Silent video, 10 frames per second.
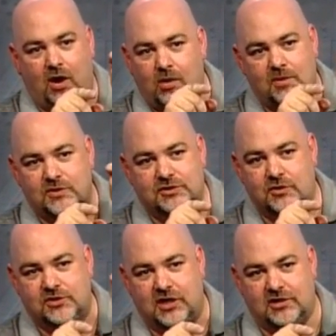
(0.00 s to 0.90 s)
almost
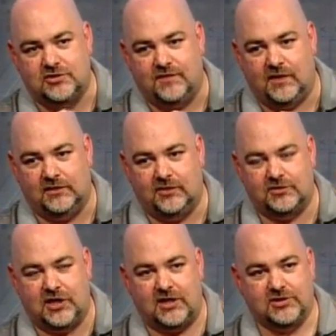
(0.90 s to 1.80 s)
no change or very little
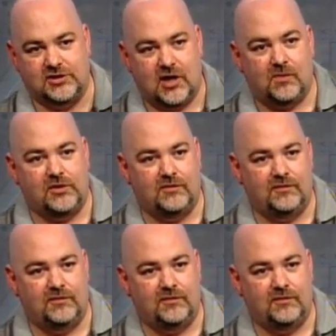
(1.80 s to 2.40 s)
change, and yet when you